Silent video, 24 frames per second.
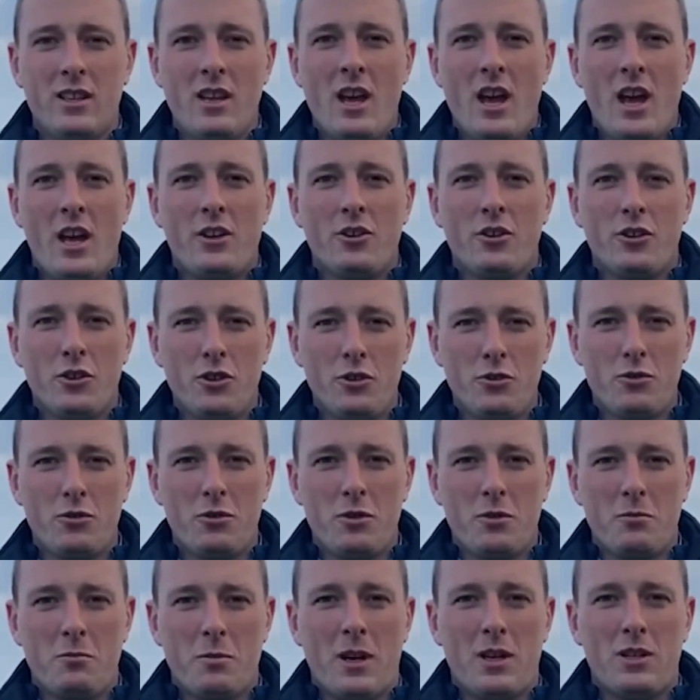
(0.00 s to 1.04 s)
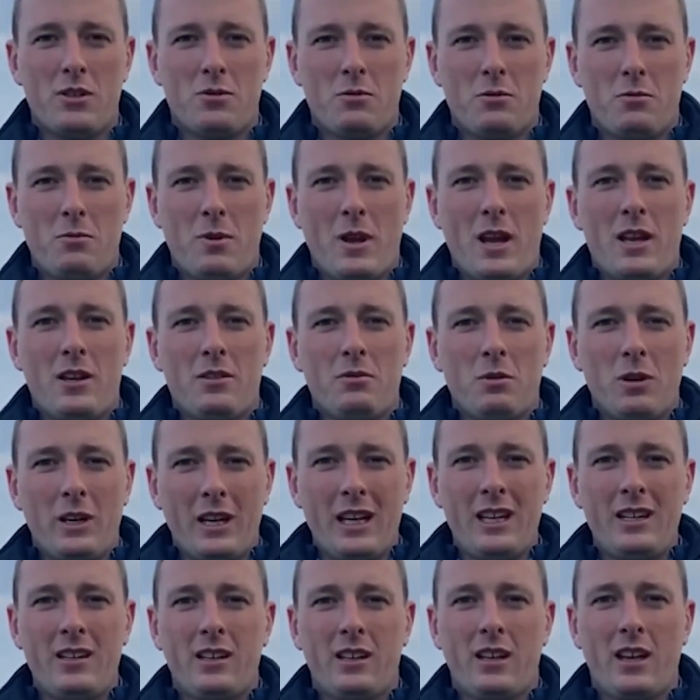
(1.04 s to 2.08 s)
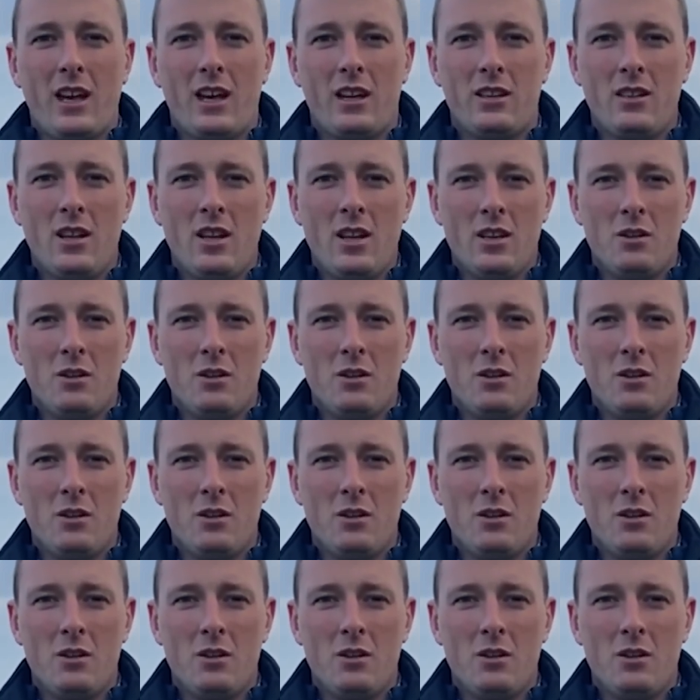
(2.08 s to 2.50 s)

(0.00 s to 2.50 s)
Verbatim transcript: and your nutrient management plan will indicate